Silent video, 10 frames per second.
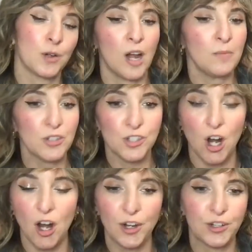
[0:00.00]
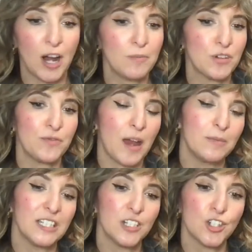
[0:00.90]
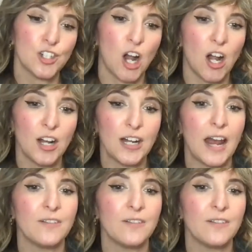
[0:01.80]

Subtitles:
Grab your chart, grab your family's chart,